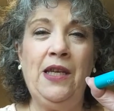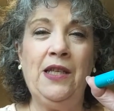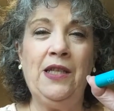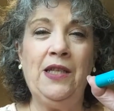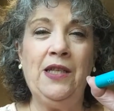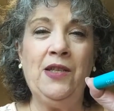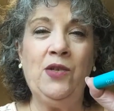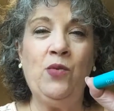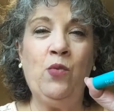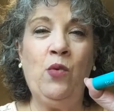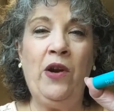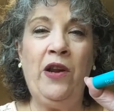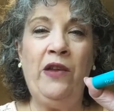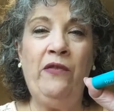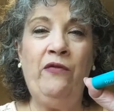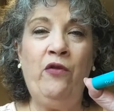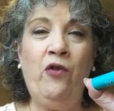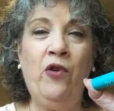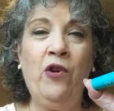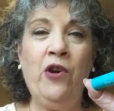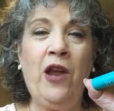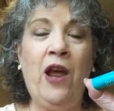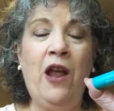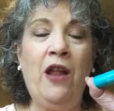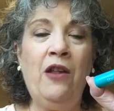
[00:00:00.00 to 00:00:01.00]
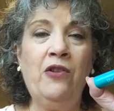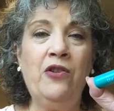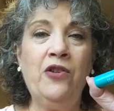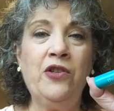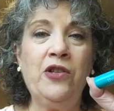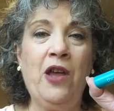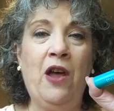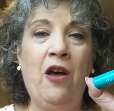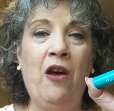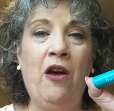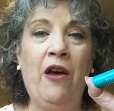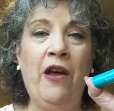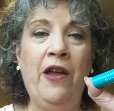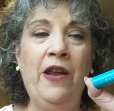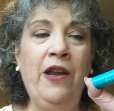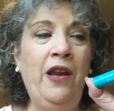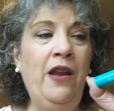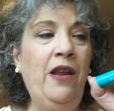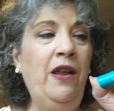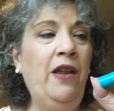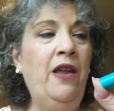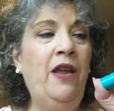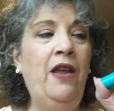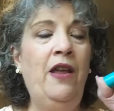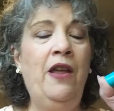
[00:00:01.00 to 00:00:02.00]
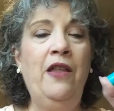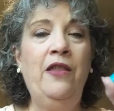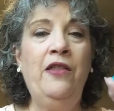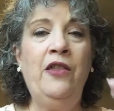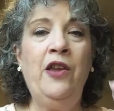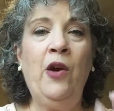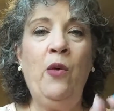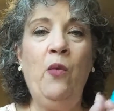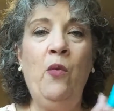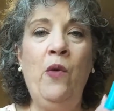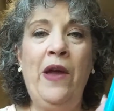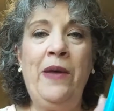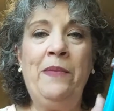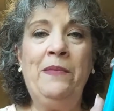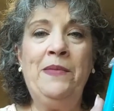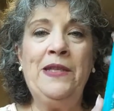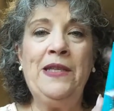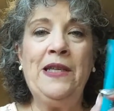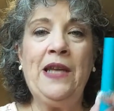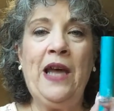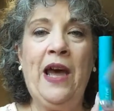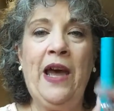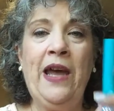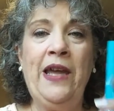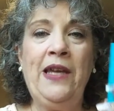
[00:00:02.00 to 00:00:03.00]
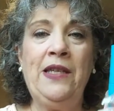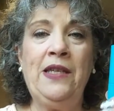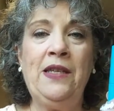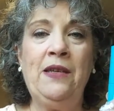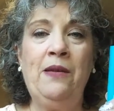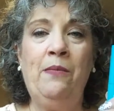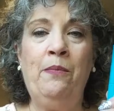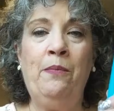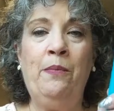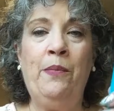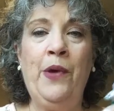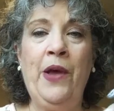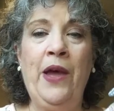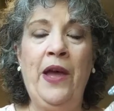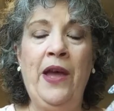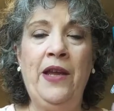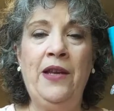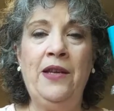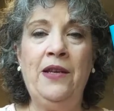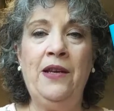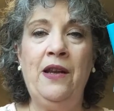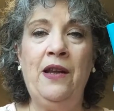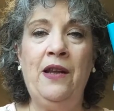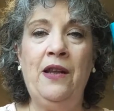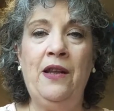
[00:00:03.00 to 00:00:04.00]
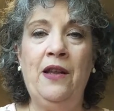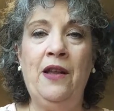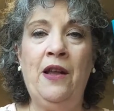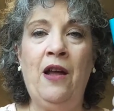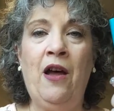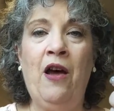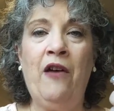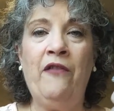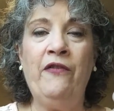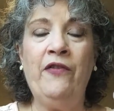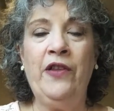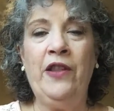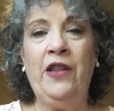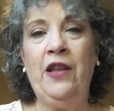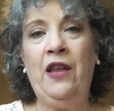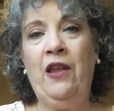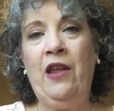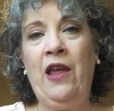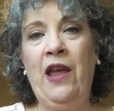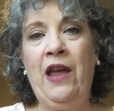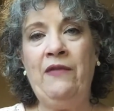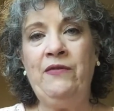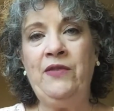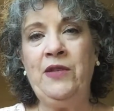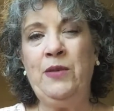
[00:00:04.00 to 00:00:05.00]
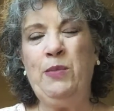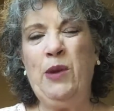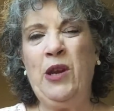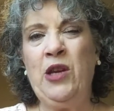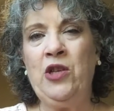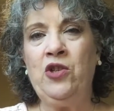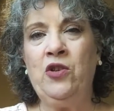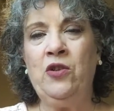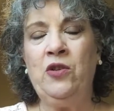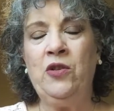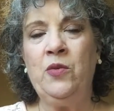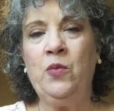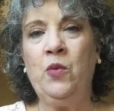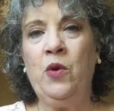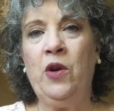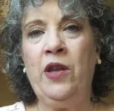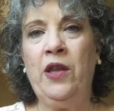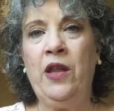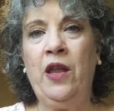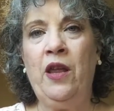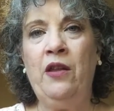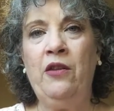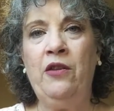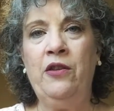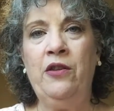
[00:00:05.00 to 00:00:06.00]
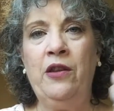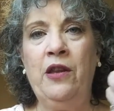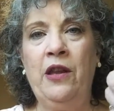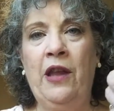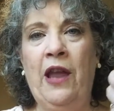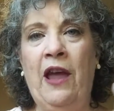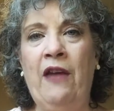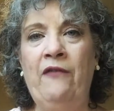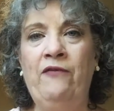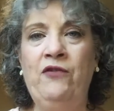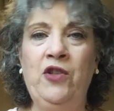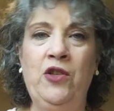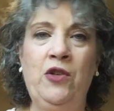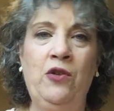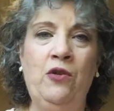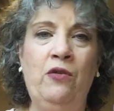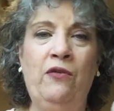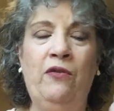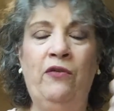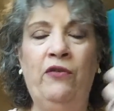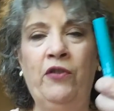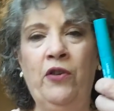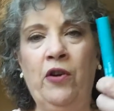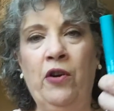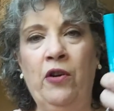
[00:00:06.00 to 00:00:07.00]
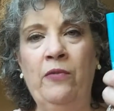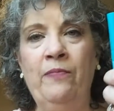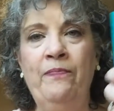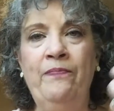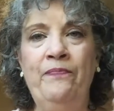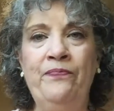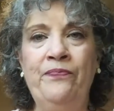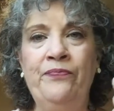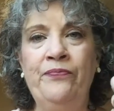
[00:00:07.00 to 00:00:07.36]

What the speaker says: It's $24 on their website, but often they'll have specials where they'll have two for,